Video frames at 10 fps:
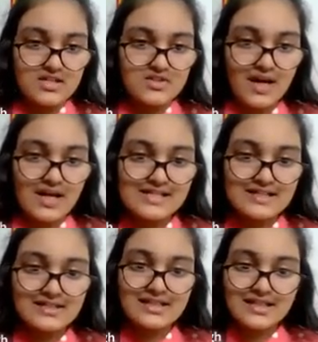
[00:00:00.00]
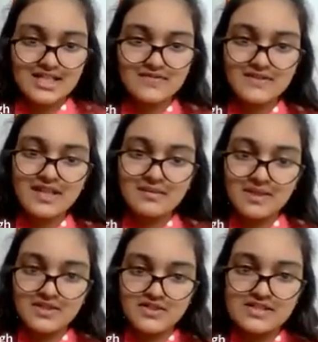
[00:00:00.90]
So I'll send the links for the
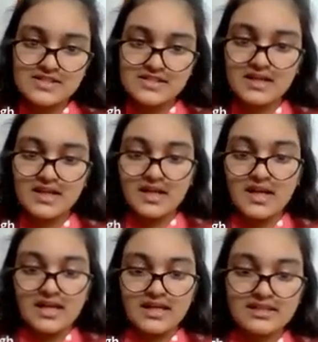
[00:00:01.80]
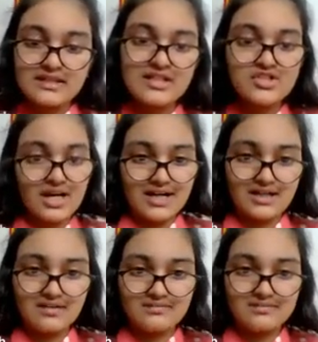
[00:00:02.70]
images in the chat
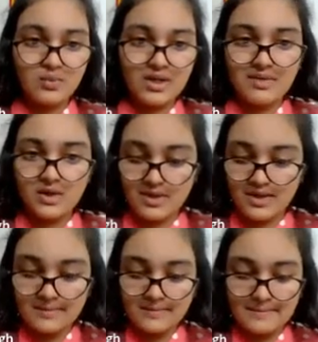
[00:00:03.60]
one by one.